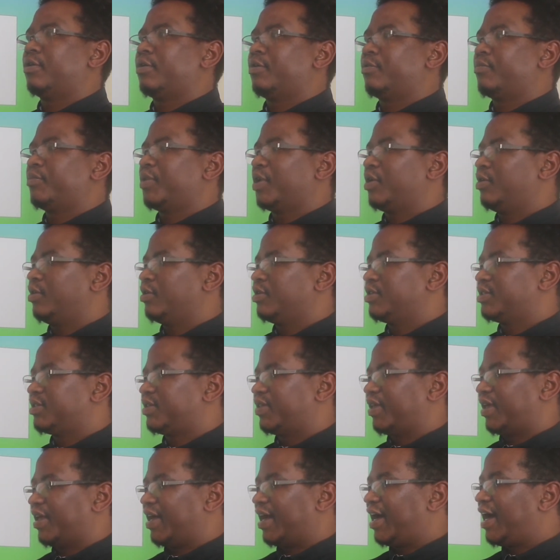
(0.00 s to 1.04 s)
because
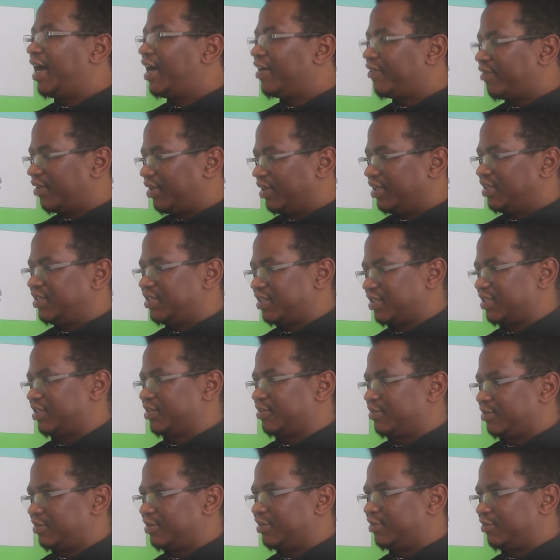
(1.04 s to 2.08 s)
they are
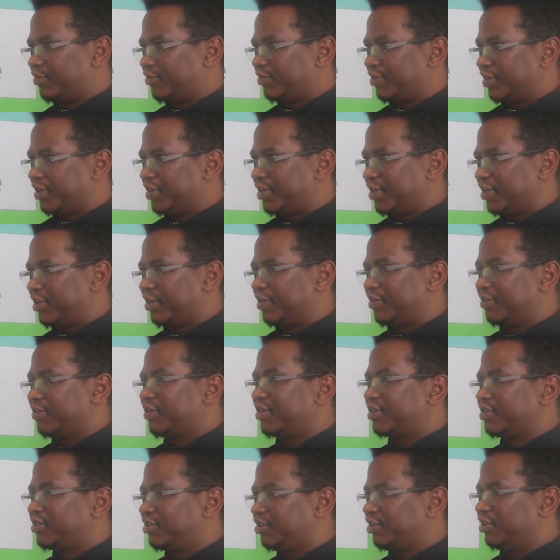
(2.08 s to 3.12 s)
religious already,
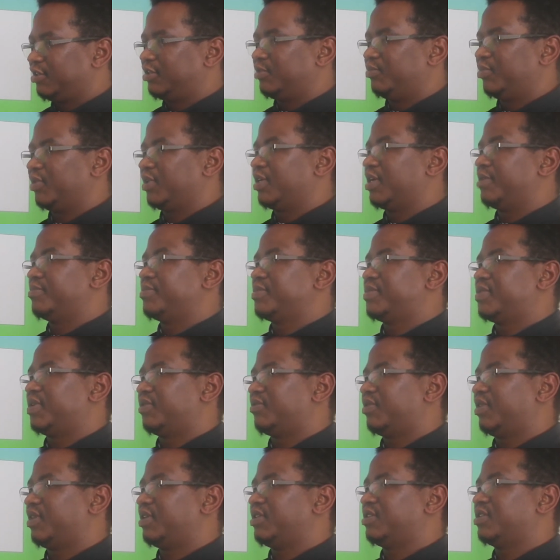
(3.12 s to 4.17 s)
the church becomes the
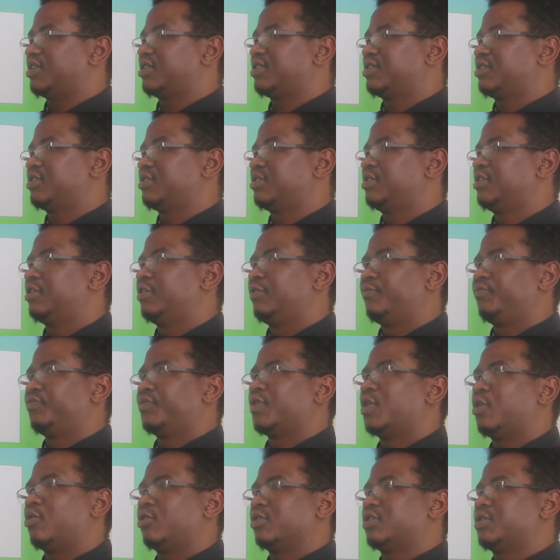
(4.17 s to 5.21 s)
religious
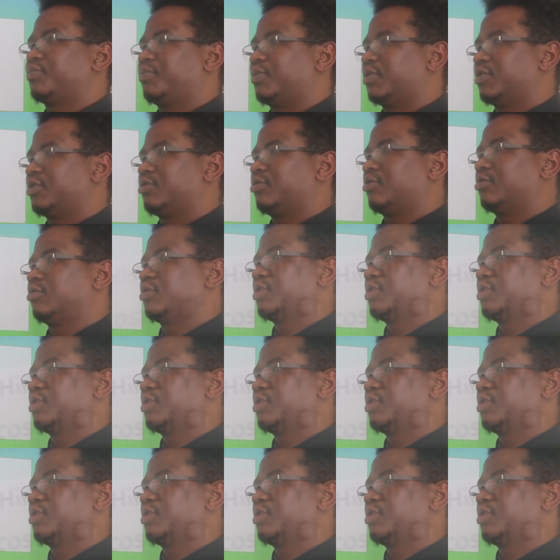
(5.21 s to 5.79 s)
hotspot, so to